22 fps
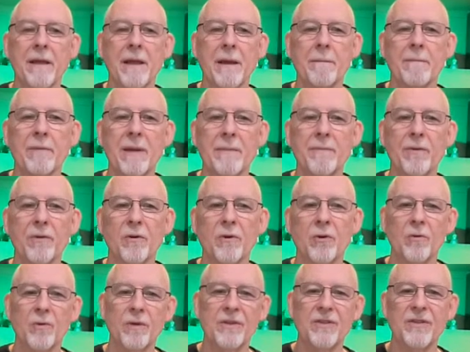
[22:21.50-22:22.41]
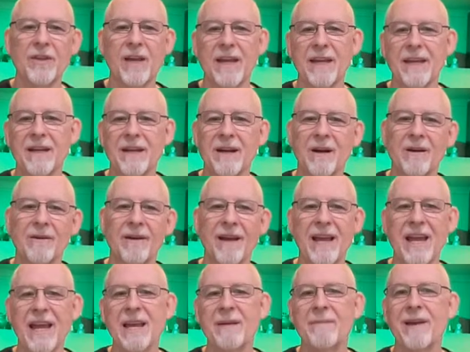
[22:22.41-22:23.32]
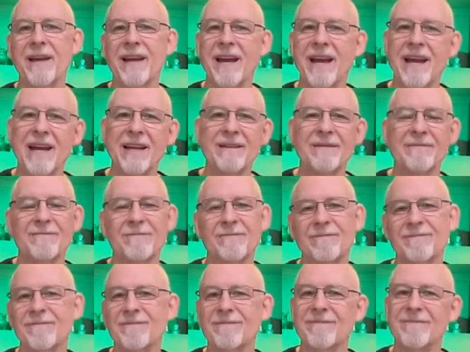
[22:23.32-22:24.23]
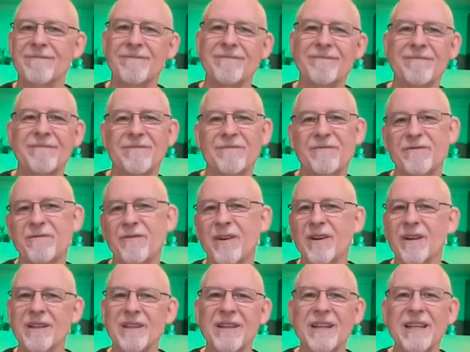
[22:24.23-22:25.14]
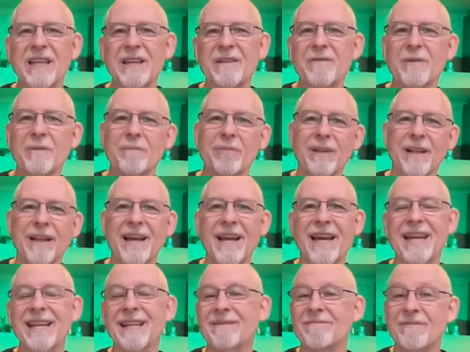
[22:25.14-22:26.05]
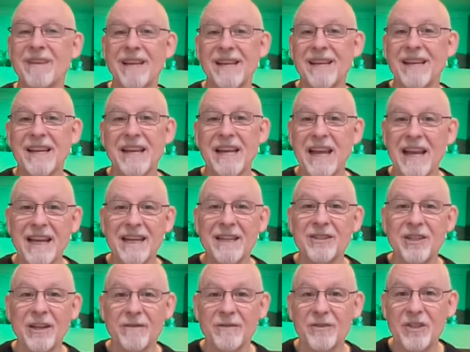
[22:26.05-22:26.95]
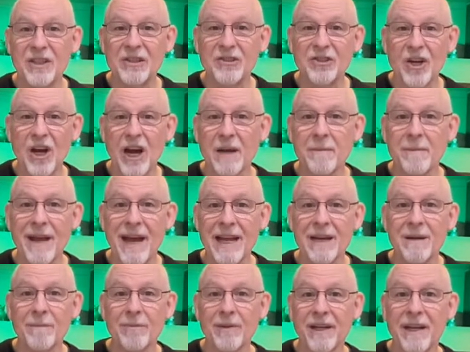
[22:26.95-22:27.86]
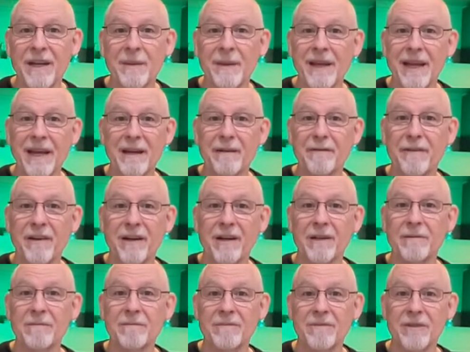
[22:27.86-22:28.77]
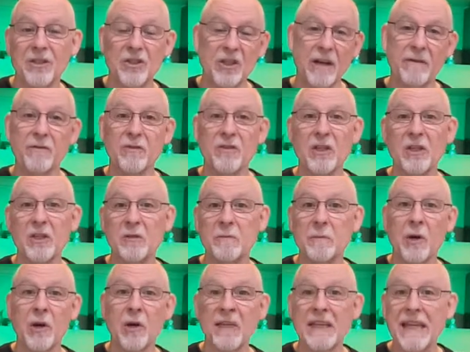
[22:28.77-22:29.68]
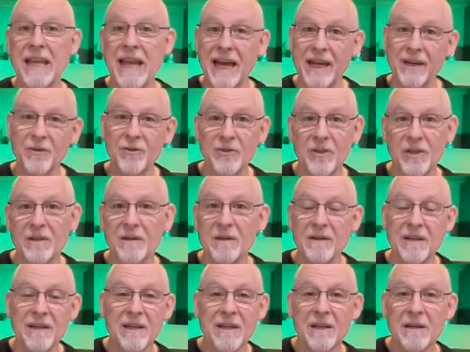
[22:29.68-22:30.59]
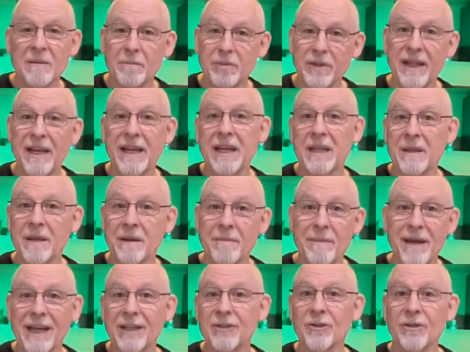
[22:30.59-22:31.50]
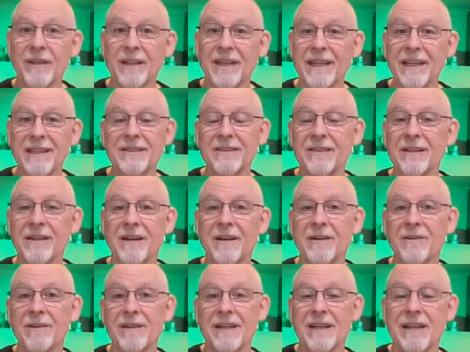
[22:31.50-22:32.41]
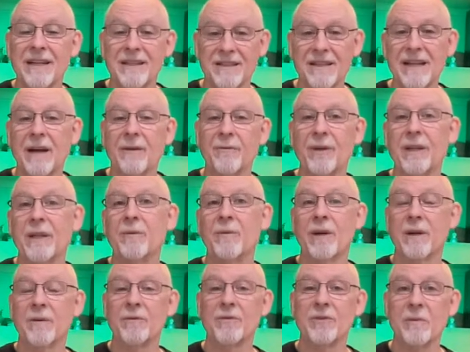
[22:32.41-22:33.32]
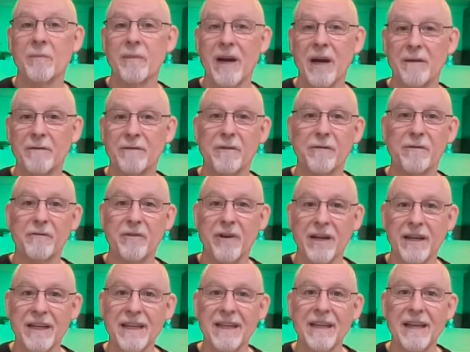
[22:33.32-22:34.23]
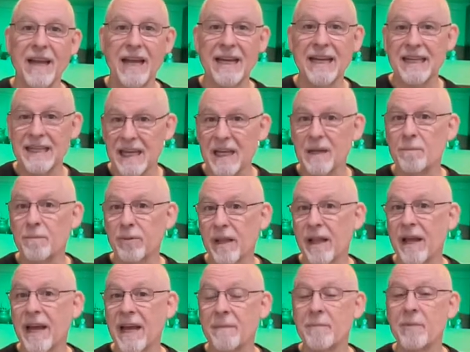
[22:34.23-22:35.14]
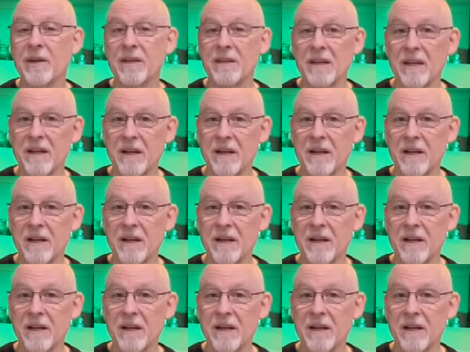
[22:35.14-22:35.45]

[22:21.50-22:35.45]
people who would say, hey, man, could he even play? Hey, did you ever see John Madden play in the NFL? Did you ever see Sparky Anderson play in the major leagues? It's not really what it was about for Freddie. And he did play, but,